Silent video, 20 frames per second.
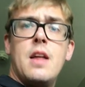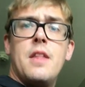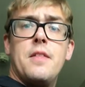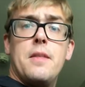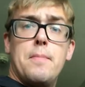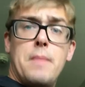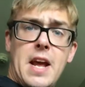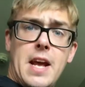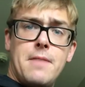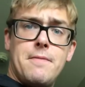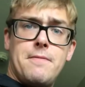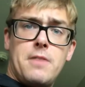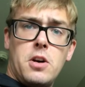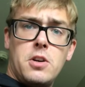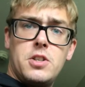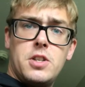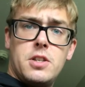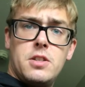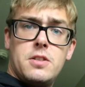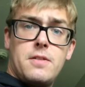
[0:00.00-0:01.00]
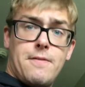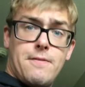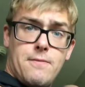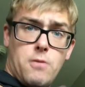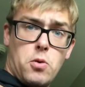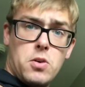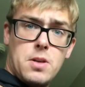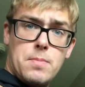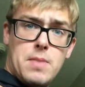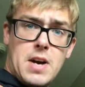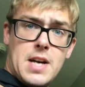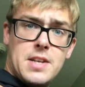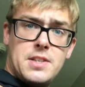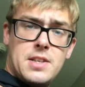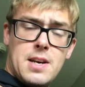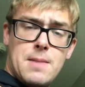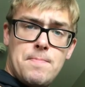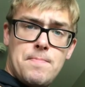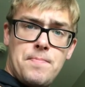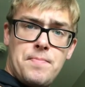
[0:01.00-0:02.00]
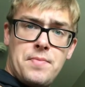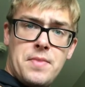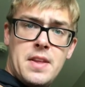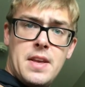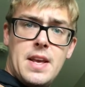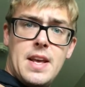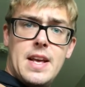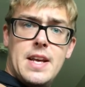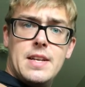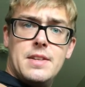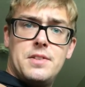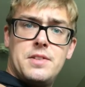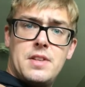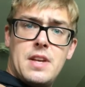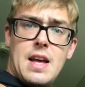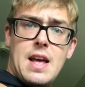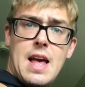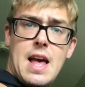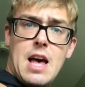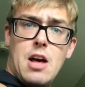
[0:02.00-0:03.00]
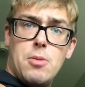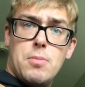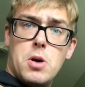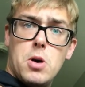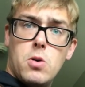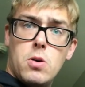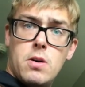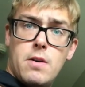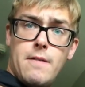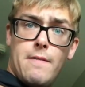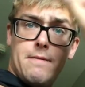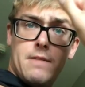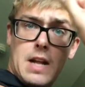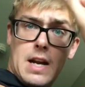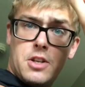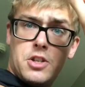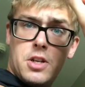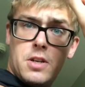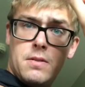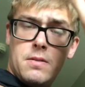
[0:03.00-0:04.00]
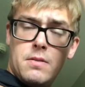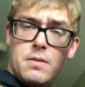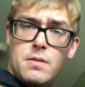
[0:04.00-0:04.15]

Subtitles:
The main functions for the bicep is elbow flexion,